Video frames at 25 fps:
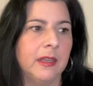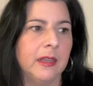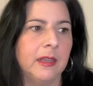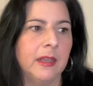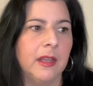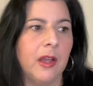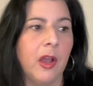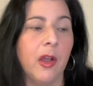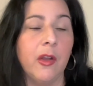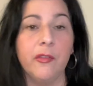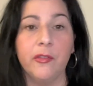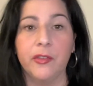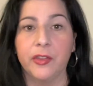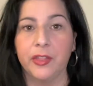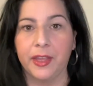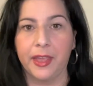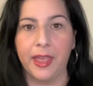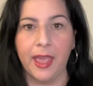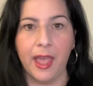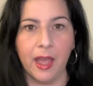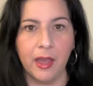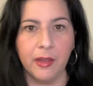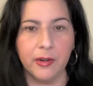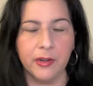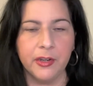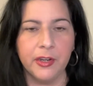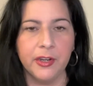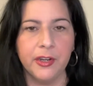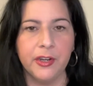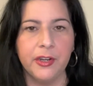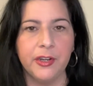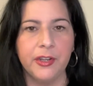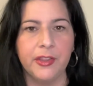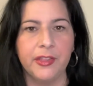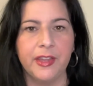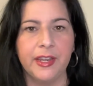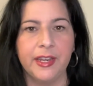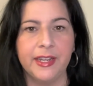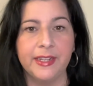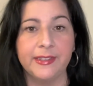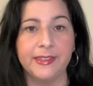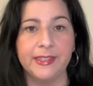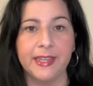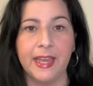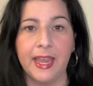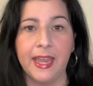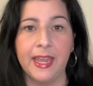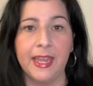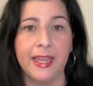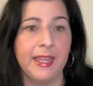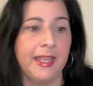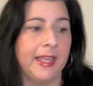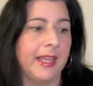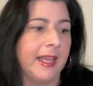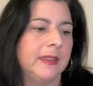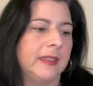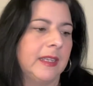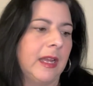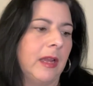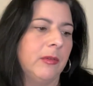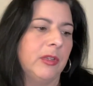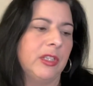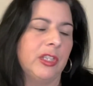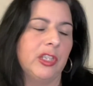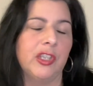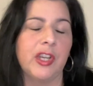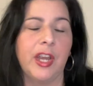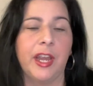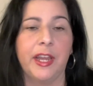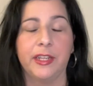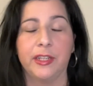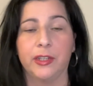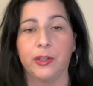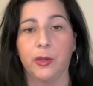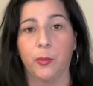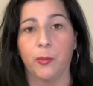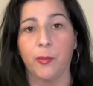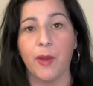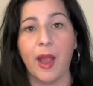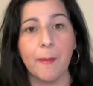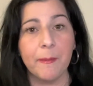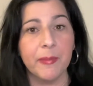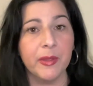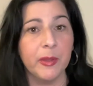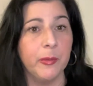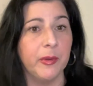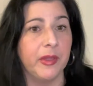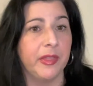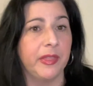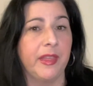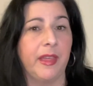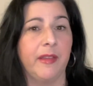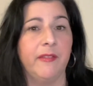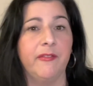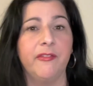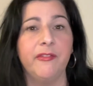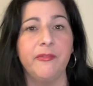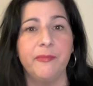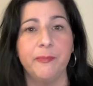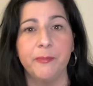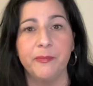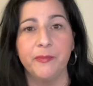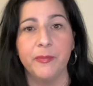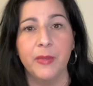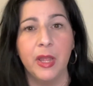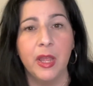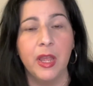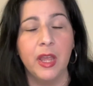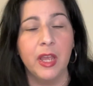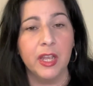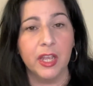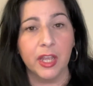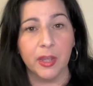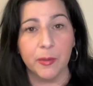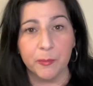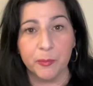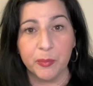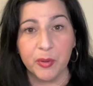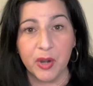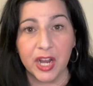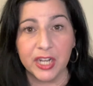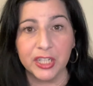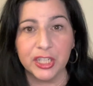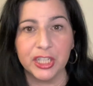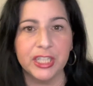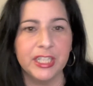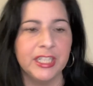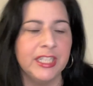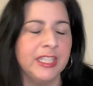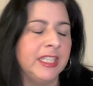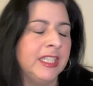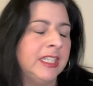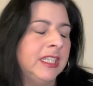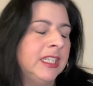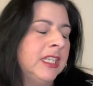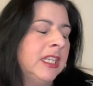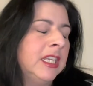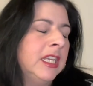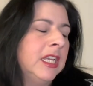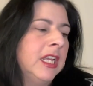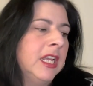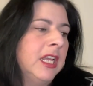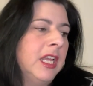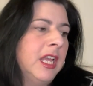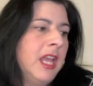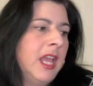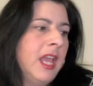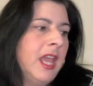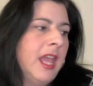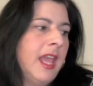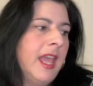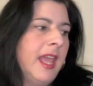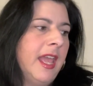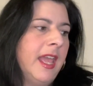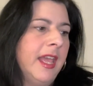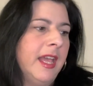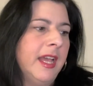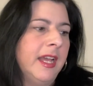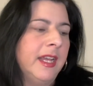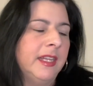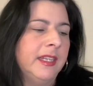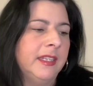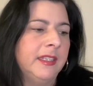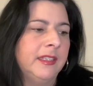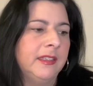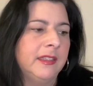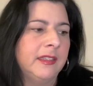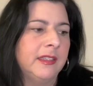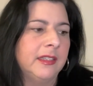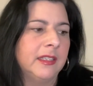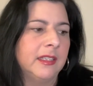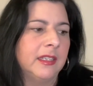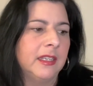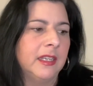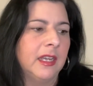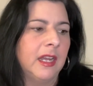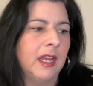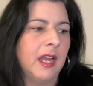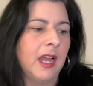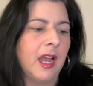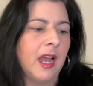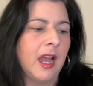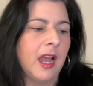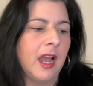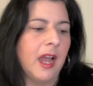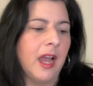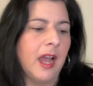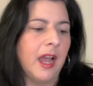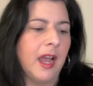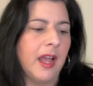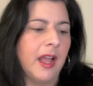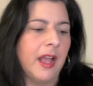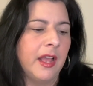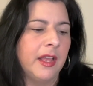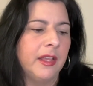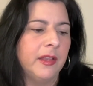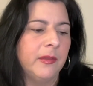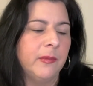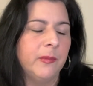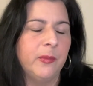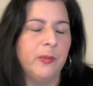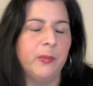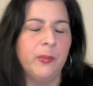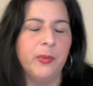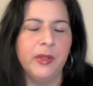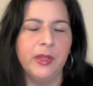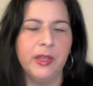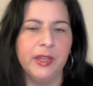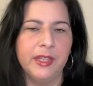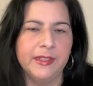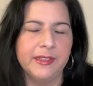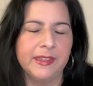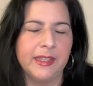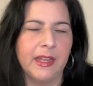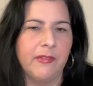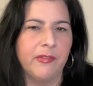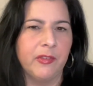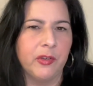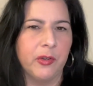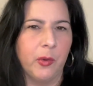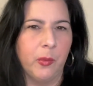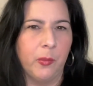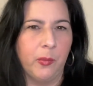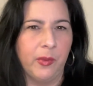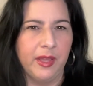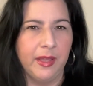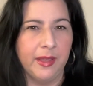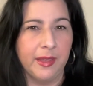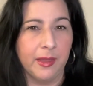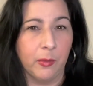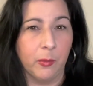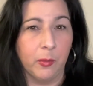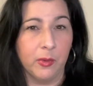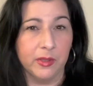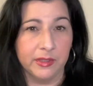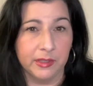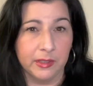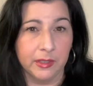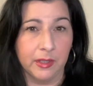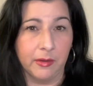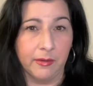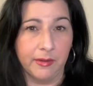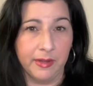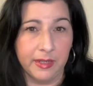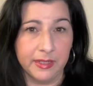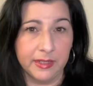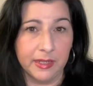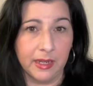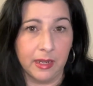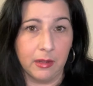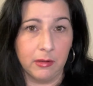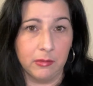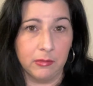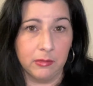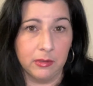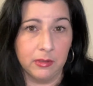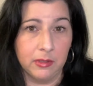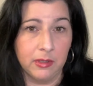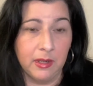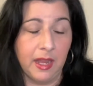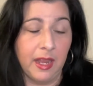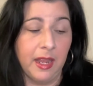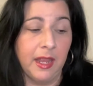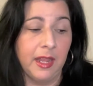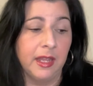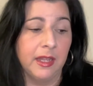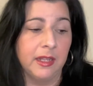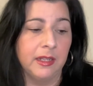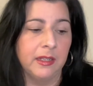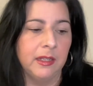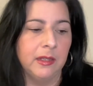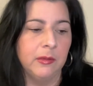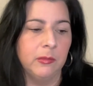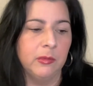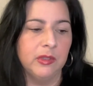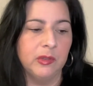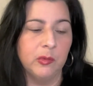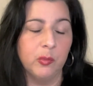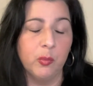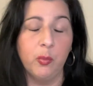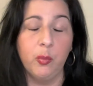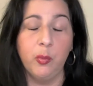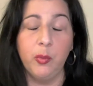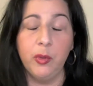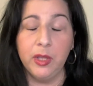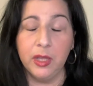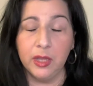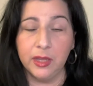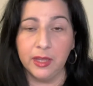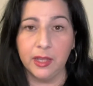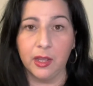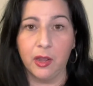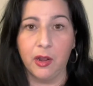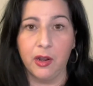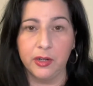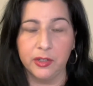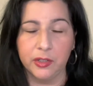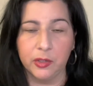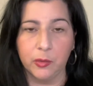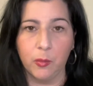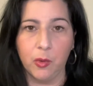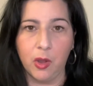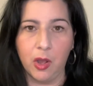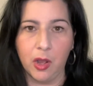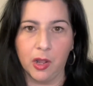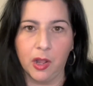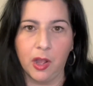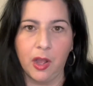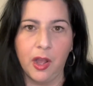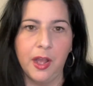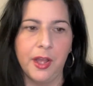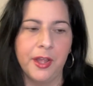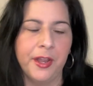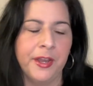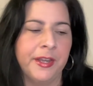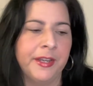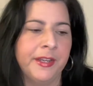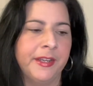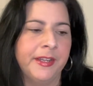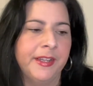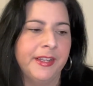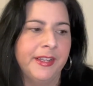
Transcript: over the counter that I take. I was trying to wrap it with compression, and I realized after a week it wasn't going down, and it was really hard to walk on.